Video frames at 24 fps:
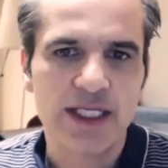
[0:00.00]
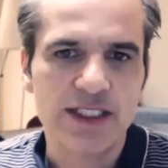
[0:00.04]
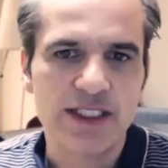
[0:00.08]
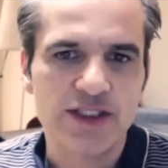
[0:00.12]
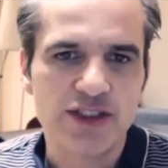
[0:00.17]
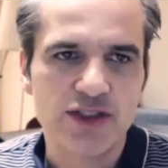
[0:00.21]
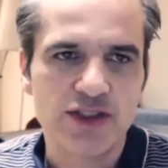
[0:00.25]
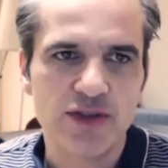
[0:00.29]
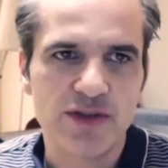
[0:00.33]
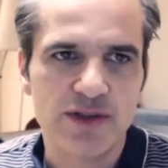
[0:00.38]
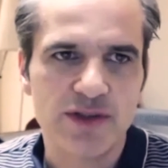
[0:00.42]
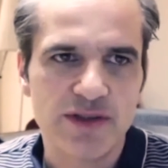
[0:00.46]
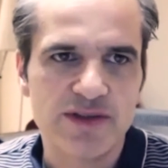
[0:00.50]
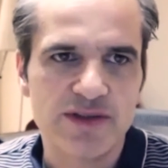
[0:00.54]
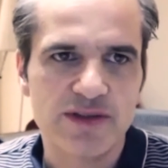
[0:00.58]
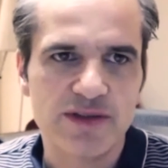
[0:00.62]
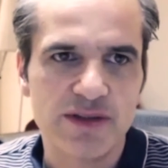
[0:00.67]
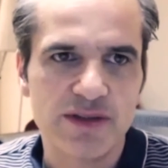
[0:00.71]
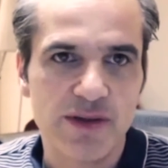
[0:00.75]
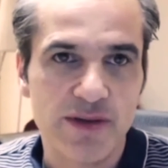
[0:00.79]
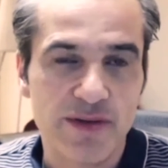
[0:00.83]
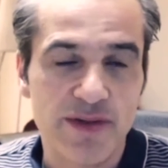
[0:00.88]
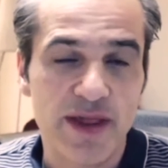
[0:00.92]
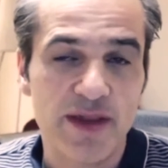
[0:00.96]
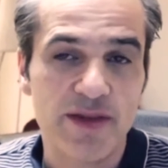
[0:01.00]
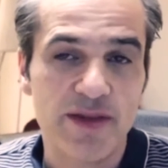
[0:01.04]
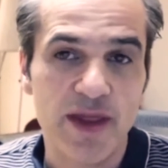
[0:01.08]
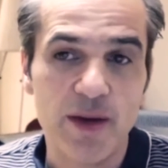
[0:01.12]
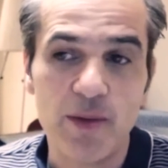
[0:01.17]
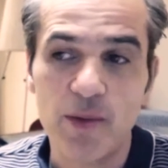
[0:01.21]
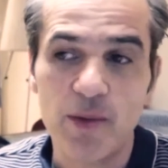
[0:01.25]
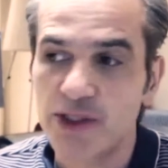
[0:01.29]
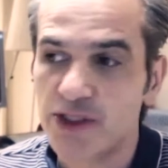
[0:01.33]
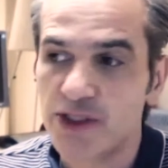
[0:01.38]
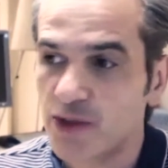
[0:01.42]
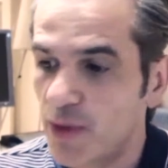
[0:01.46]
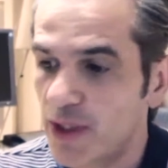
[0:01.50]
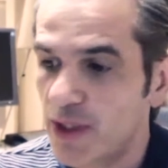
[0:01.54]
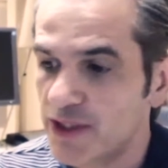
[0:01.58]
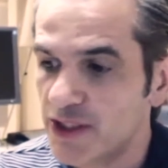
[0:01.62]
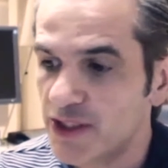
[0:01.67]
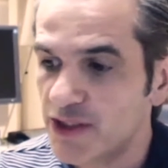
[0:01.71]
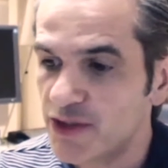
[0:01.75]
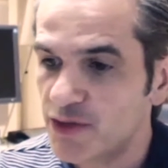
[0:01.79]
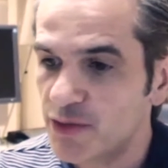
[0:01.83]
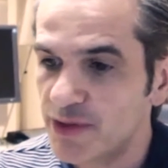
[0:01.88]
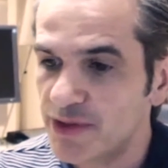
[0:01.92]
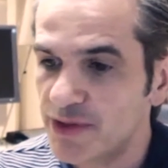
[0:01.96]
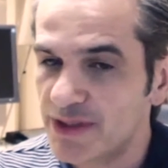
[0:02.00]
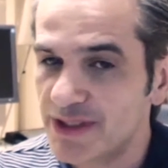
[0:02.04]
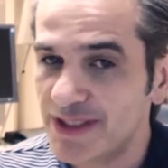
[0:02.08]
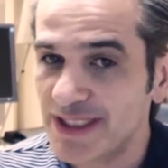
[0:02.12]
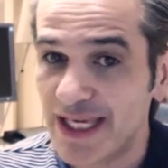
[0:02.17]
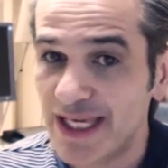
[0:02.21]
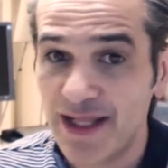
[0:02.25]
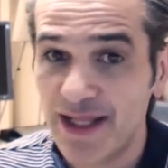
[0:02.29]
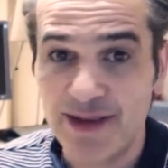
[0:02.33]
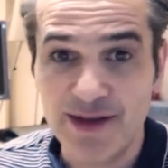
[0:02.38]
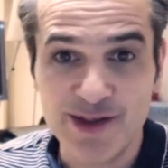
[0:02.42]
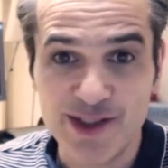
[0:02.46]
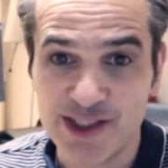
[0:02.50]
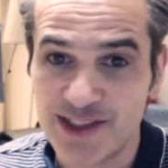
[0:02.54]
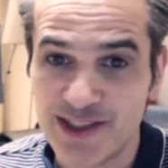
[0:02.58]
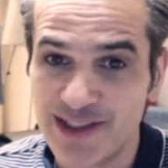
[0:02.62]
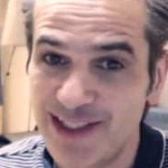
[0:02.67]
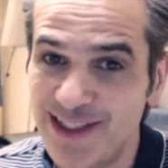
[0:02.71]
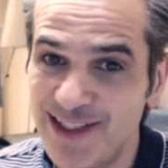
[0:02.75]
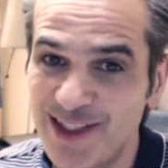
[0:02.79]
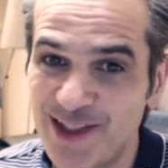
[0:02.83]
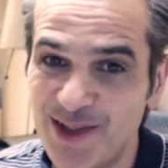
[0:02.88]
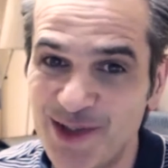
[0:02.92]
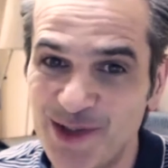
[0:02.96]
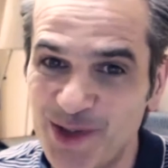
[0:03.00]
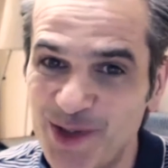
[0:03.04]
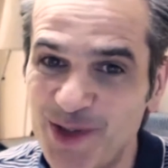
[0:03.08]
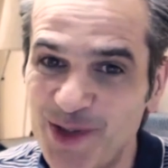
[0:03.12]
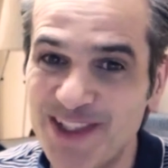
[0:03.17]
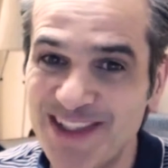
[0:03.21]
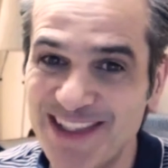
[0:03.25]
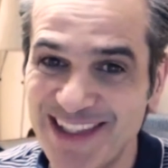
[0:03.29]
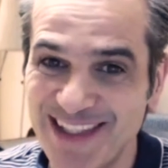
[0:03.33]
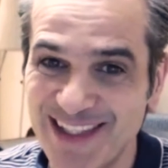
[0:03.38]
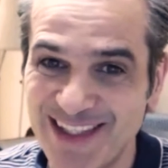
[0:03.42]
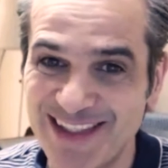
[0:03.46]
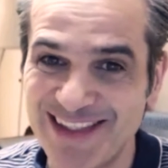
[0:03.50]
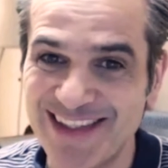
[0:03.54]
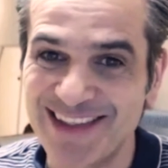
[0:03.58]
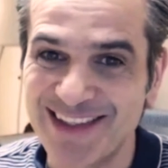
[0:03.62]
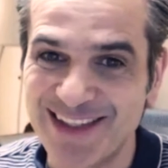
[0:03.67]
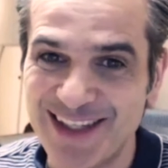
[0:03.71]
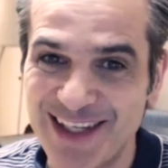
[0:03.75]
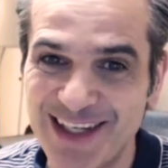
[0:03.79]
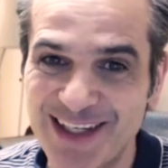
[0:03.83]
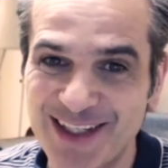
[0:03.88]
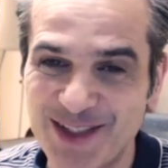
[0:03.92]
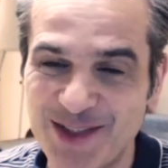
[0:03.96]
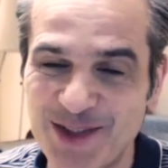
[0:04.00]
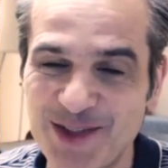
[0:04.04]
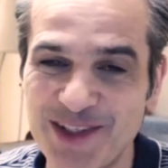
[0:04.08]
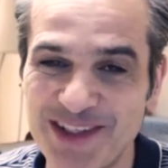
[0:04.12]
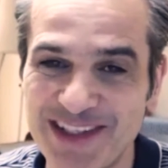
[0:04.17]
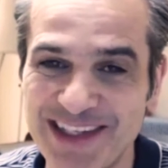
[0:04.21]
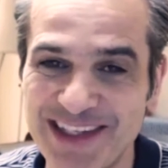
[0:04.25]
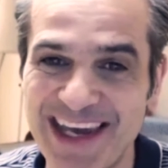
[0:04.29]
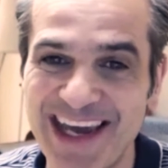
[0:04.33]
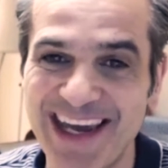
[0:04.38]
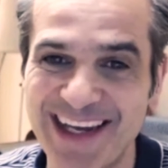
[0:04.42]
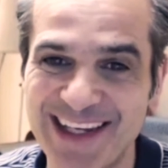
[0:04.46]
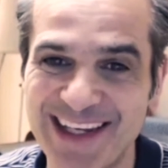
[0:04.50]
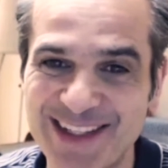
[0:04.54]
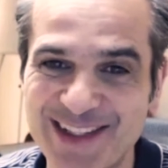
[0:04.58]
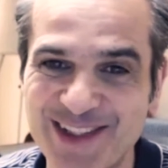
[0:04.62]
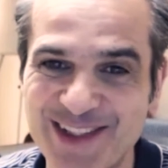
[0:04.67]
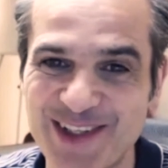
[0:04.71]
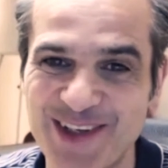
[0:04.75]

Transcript: So that was quite interesting, and they're still using it to the day. So,